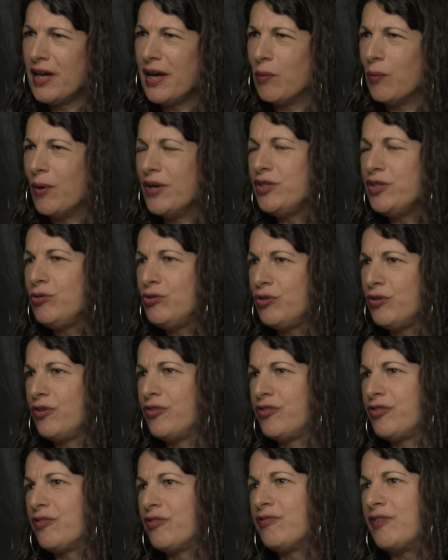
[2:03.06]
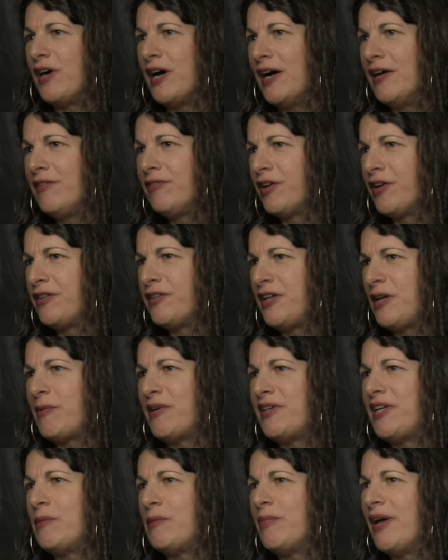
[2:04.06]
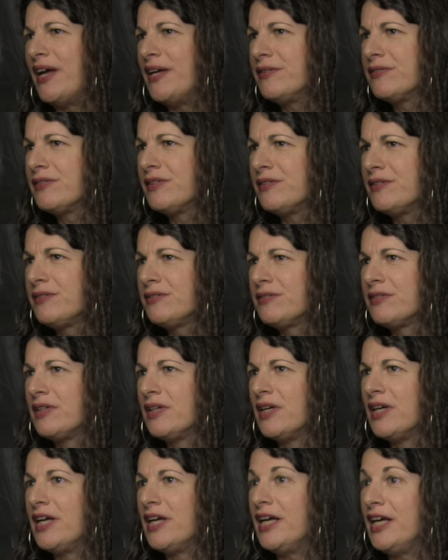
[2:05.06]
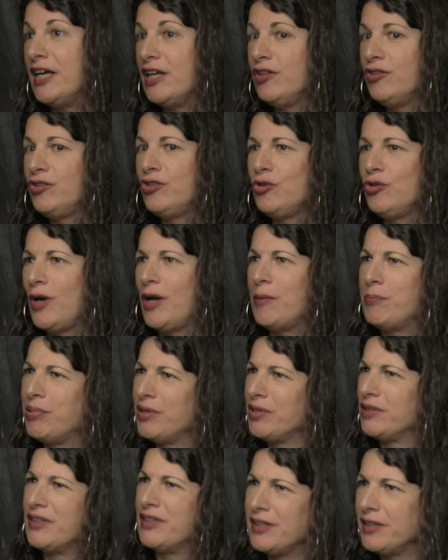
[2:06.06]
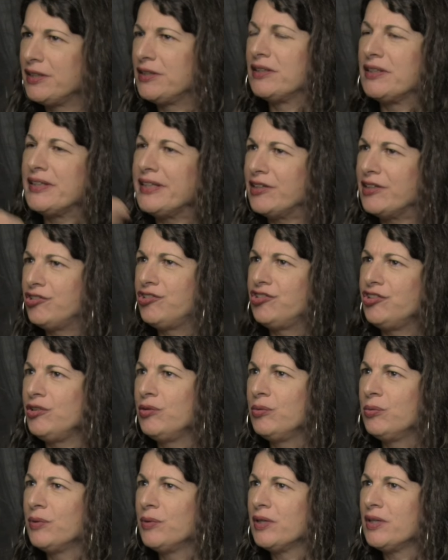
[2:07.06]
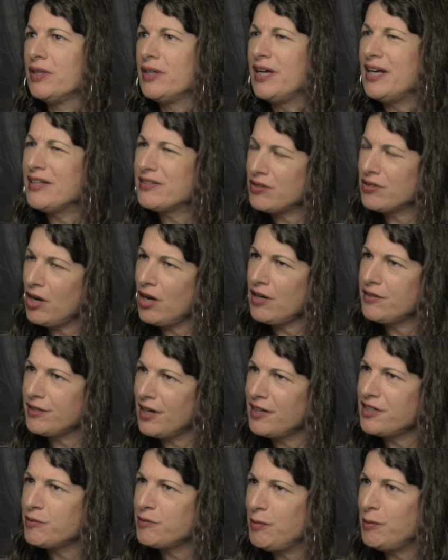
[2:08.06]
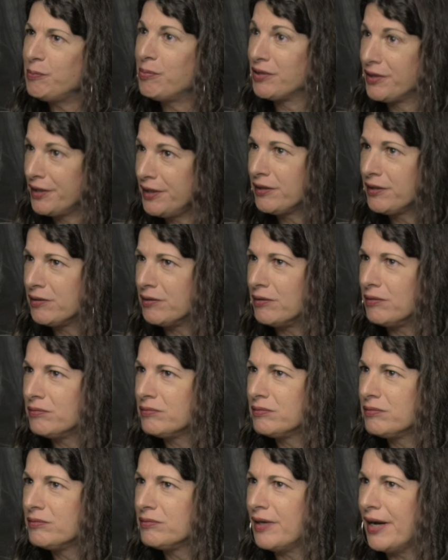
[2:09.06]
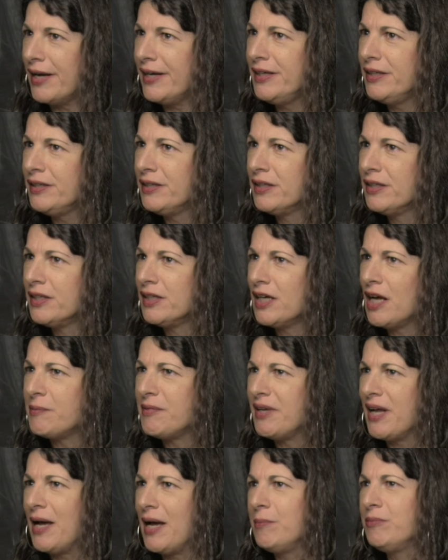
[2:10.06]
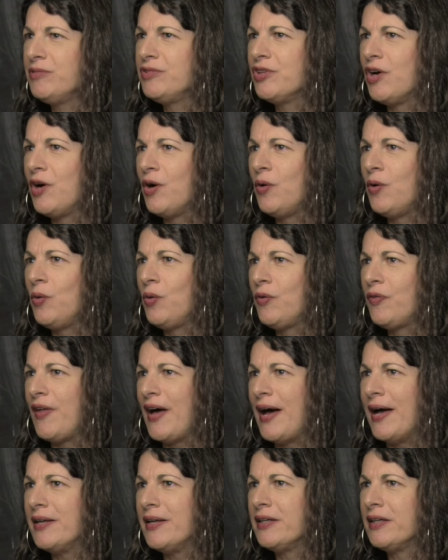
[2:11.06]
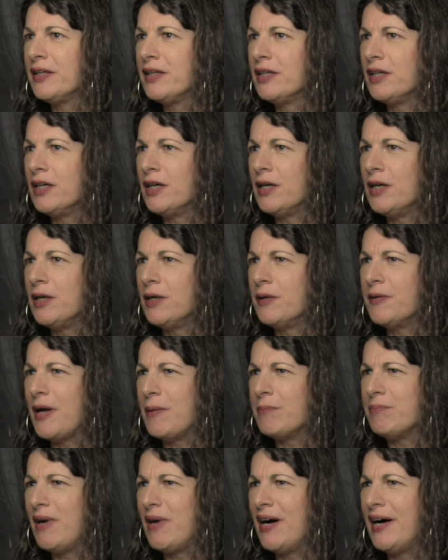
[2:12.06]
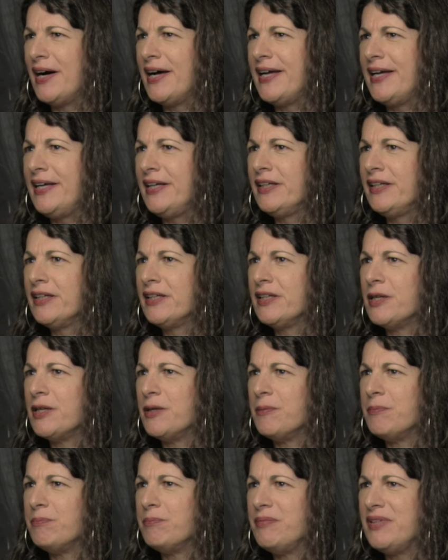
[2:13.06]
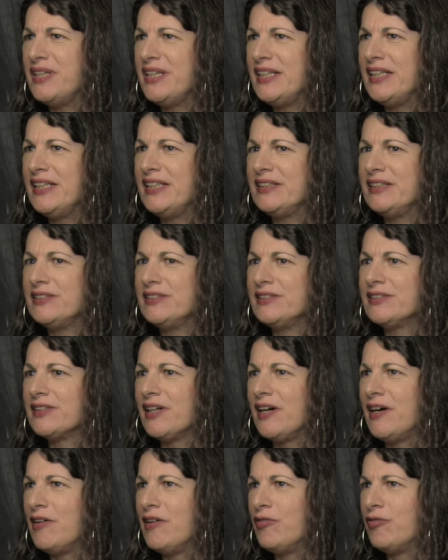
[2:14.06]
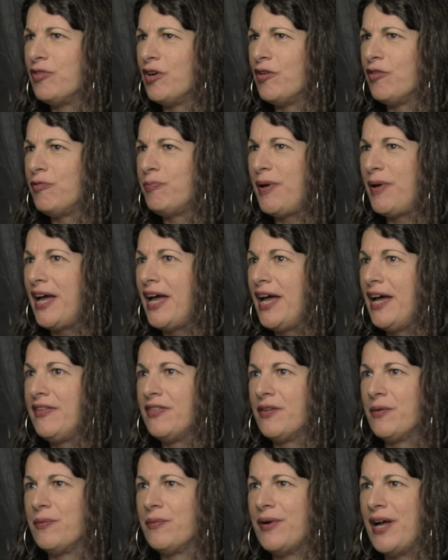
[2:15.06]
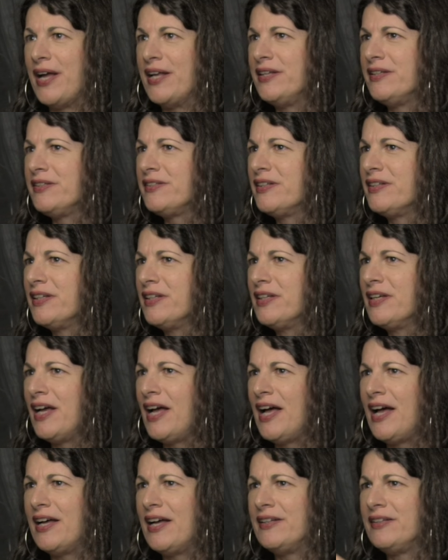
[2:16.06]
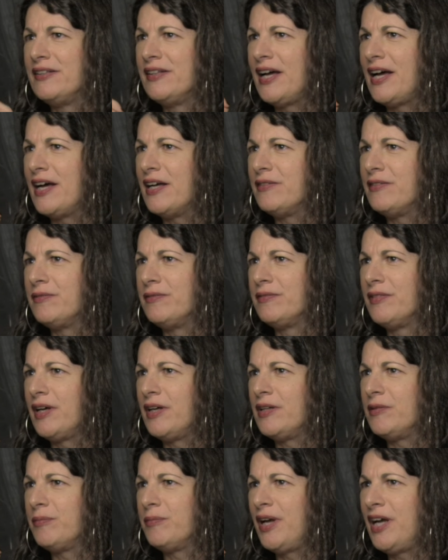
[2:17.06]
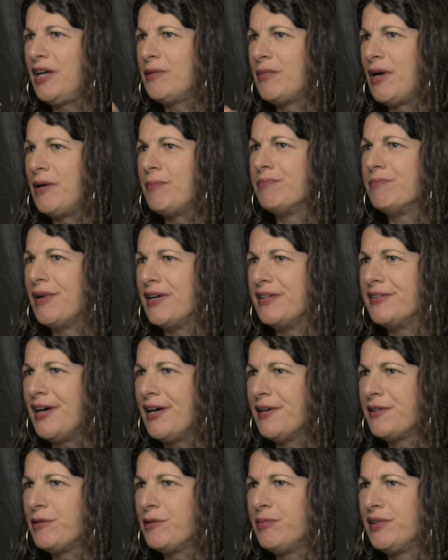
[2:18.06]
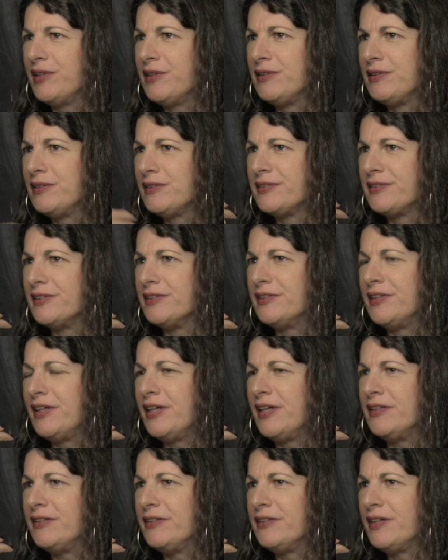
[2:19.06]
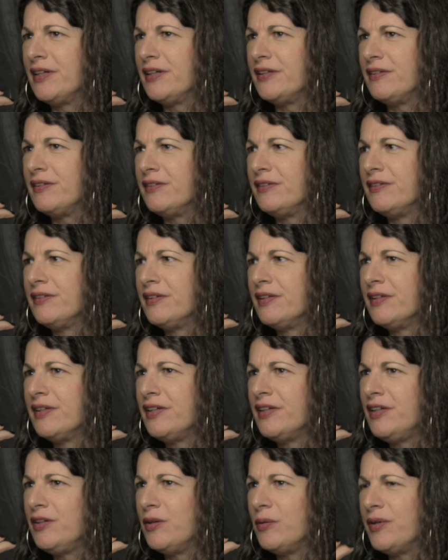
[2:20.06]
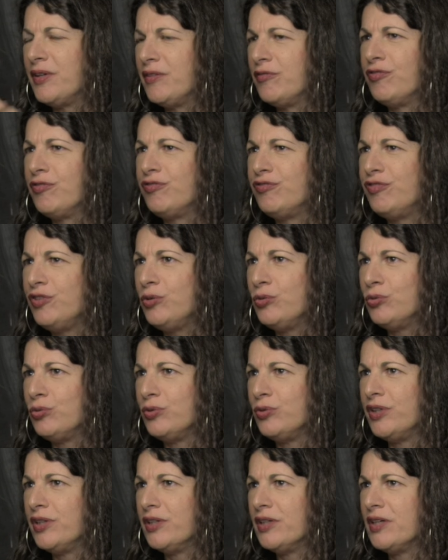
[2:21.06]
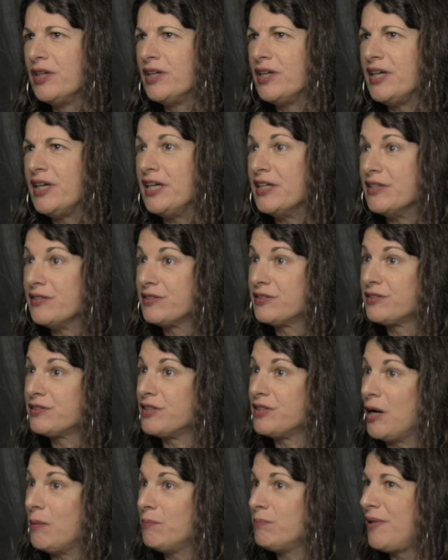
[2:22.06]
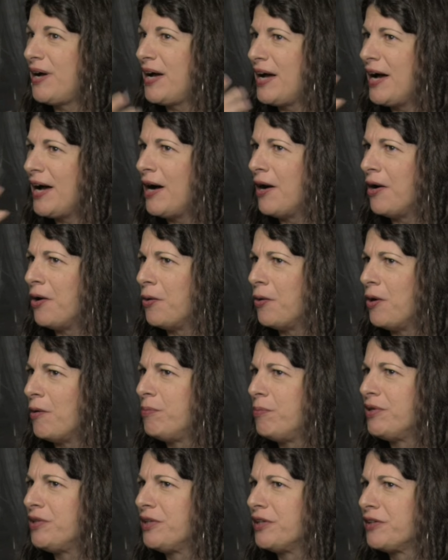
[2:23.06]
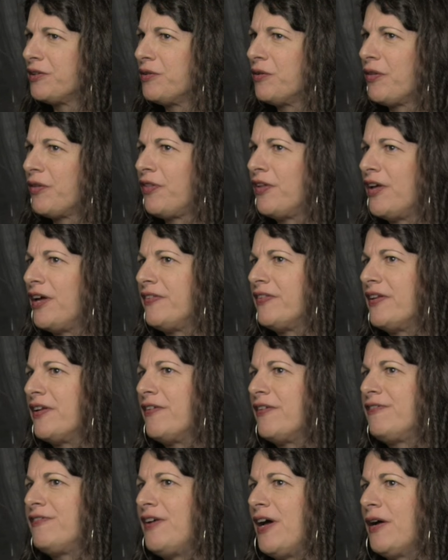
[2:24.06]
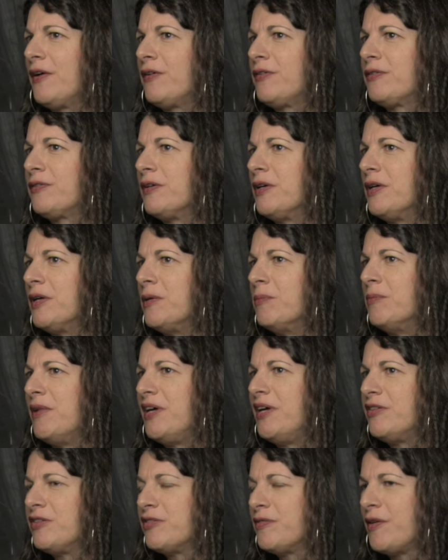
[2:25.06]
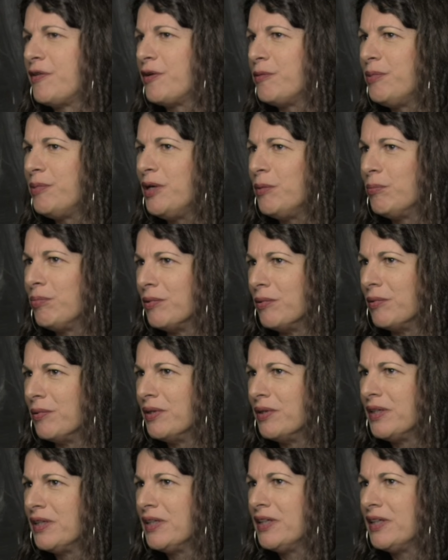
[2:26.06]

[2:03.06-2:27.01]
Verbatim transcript: and what you do to survive on a day-by-day basis into a political issue, it's hard not to be political, right? I mean, I'm told that, that my means of paying the rent and paying my doctor bills and you know, getting food is somehow a political thing that affects millions of other people.